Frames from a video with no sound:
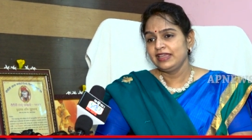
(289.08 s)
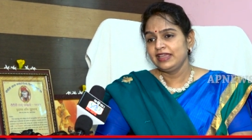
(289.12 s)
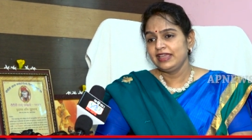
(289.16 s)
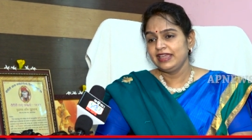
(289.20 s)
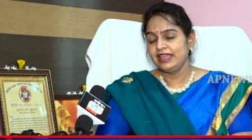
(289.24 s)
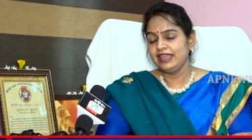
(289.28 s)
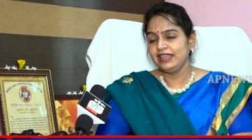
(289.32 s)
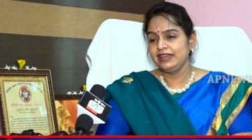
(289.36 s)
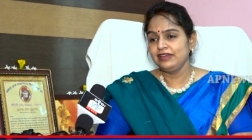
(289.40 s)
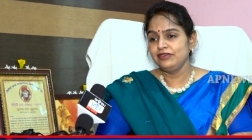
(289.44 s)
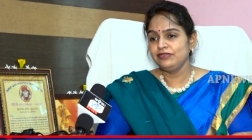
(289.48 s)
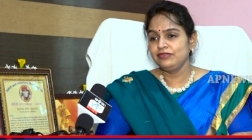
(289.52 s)

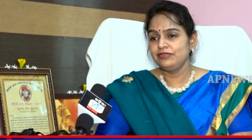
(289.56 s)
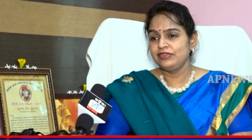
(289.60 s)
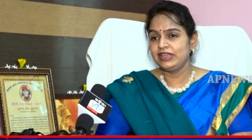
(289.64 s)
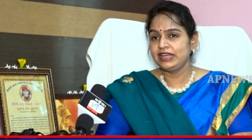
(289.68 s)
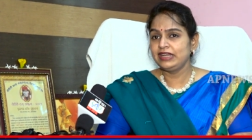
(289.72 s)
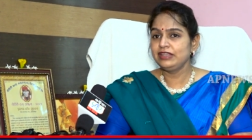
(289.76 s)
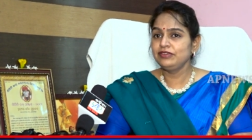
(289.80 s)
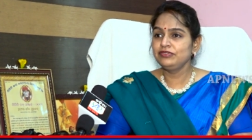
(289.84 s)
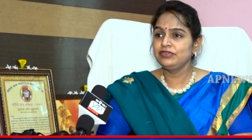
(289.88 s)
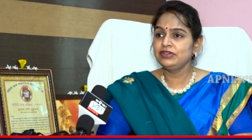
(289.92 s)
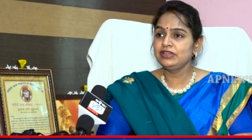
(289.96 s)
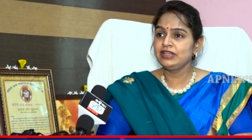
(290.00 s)
And
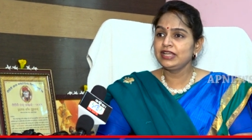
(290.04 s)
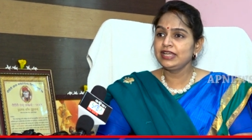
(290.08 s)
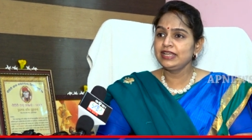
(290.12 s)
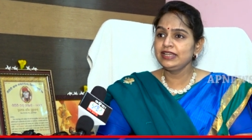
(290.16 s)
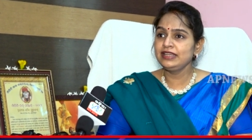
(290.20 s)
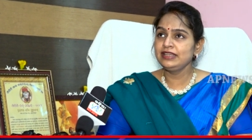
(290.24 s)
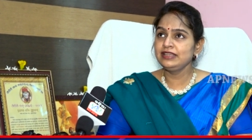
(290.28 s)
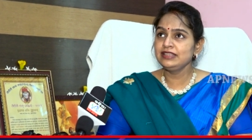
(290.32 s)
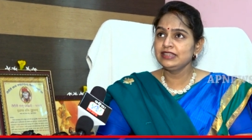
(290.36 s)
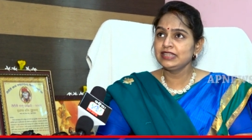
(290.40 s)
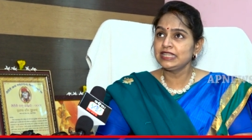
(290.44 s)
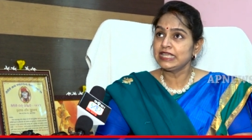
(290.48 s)
whenever
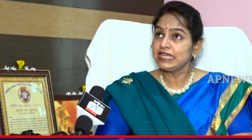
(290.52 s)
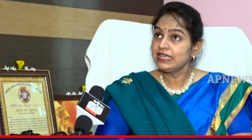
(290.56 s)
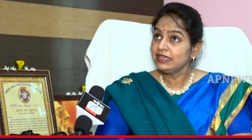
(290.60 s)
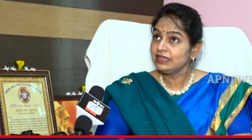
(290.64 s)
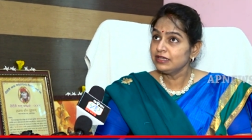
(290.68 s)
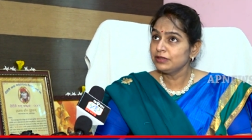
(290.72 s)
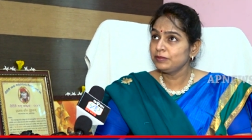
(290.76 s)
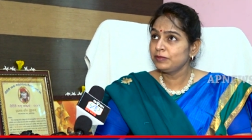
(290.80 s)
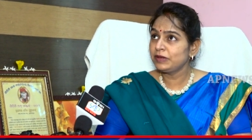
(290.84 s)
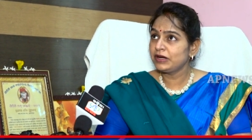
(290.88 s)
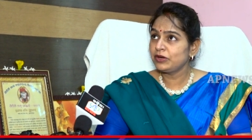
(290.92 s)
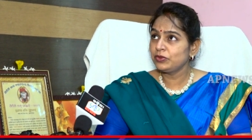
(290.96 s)
I
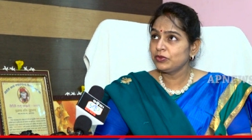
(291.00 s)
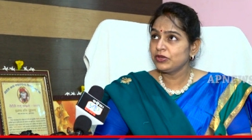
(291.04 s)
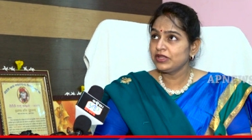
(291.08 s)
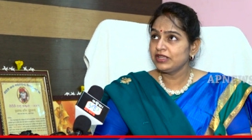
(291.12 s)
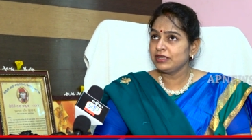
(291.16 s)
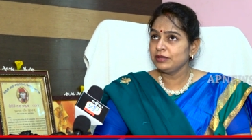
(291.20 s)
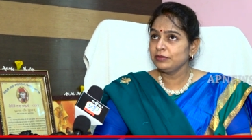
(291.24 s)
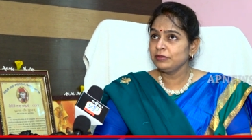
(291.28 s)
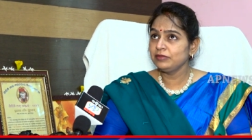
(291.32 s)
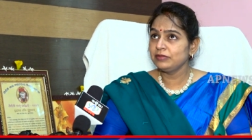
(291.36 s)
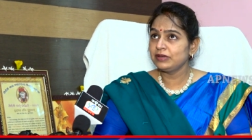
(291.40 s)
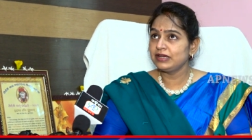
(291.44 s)
think about
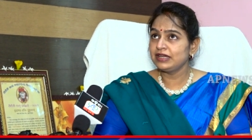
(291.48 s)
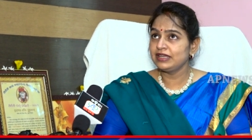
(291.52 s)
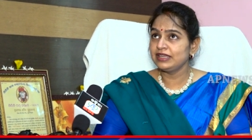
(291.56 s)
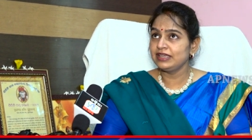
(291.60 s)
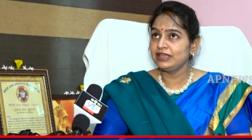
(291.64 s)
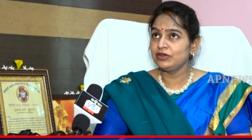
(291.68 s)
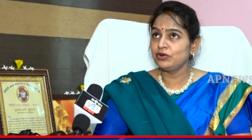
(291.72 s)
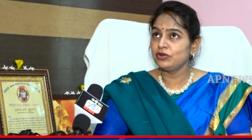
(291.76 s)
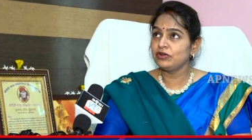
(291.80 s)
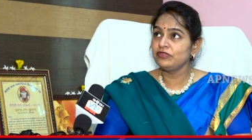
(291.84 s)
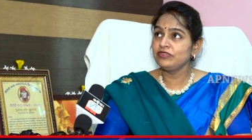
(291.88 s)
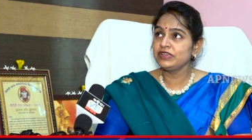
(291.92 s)
him,
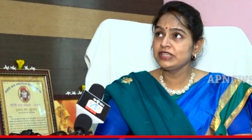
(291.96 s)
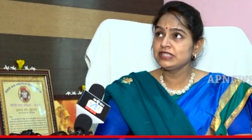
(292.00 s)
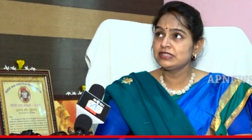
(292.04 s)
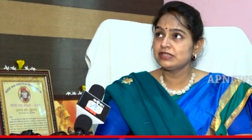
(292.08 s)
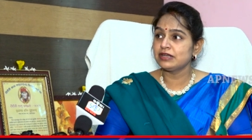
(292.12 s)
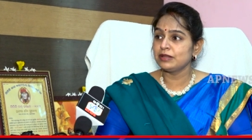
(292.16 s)
I always